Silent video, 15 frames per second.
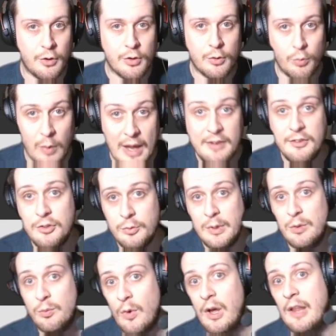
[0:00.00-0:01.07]
or when do
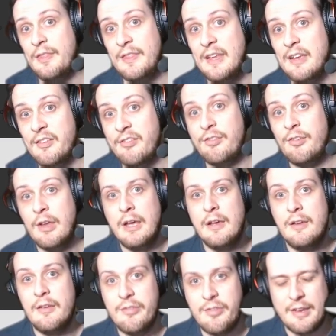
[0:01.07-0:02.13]
we want this
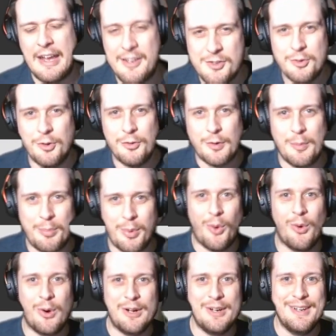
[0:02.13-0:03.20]
scheduled
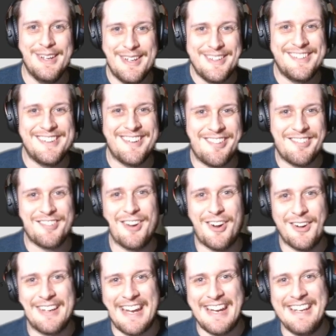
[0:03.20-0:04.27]
report to
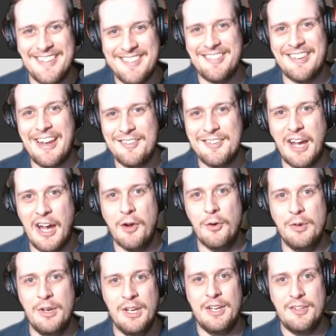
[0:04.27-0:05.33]
start getting sent
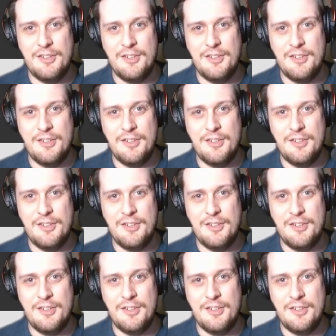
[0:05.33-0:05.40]
out